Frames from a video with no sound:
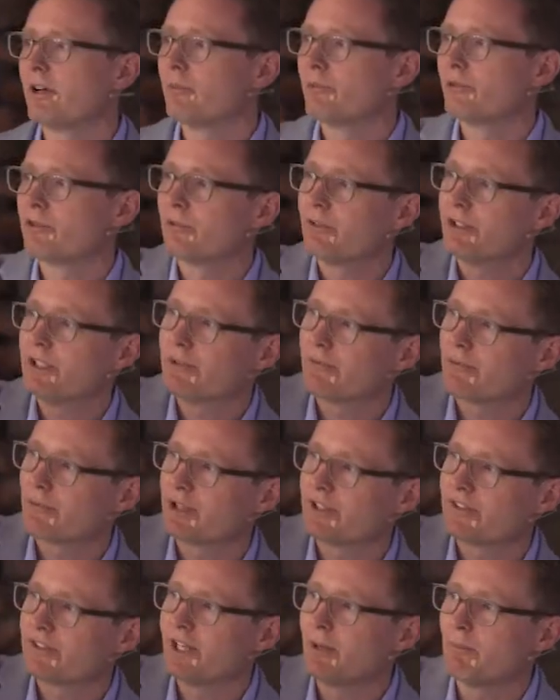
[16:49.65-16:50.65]
So here, for
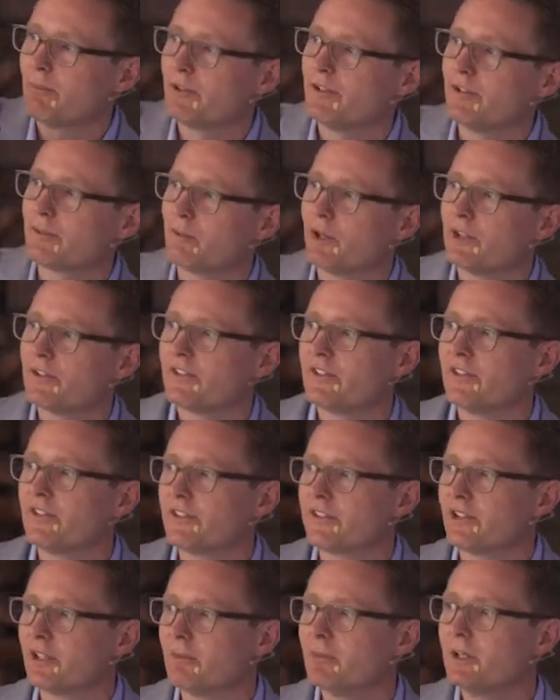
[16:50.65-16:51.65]
example, is one
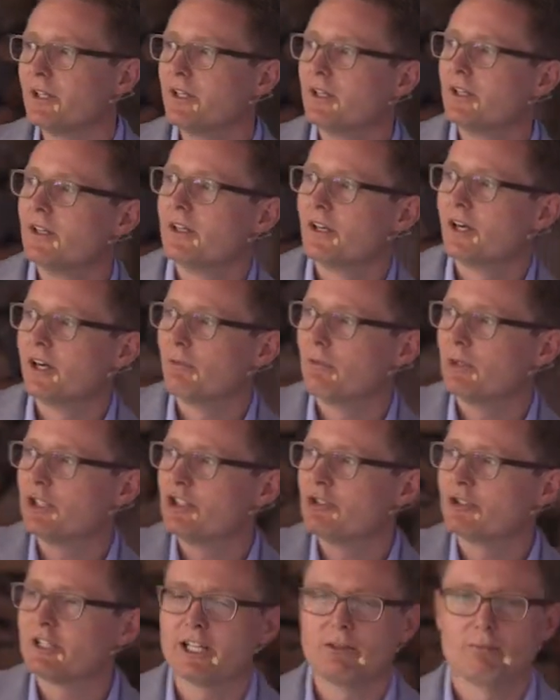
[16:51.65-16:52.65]
system
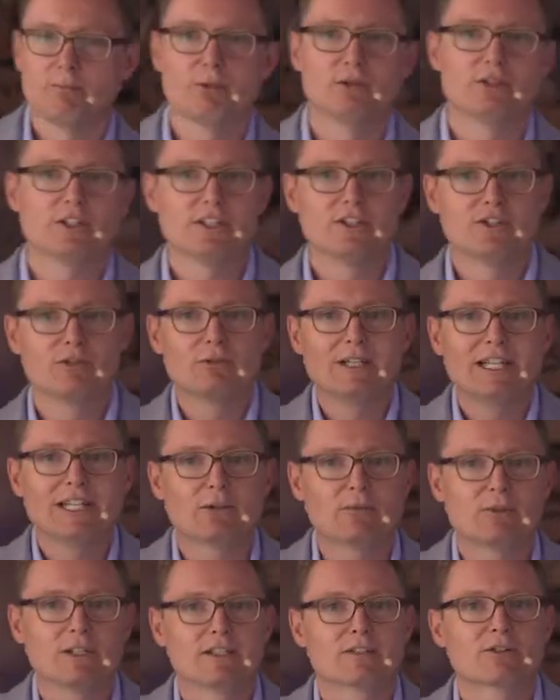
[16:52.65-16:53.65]
which you can put into
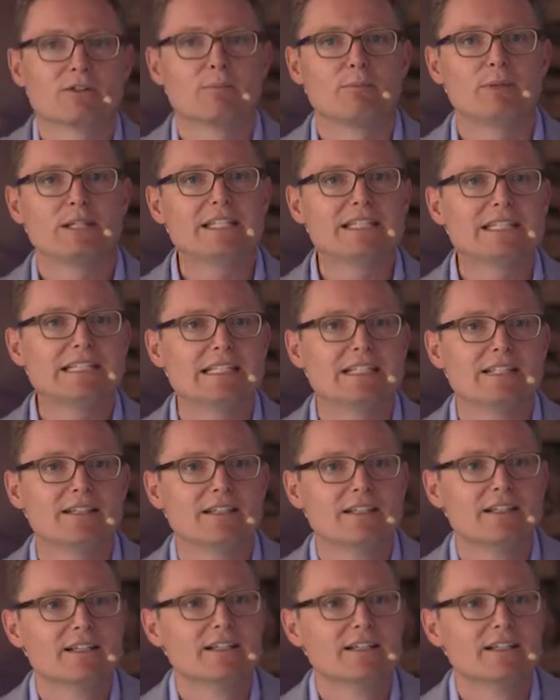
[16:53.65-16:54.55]
liquid completely,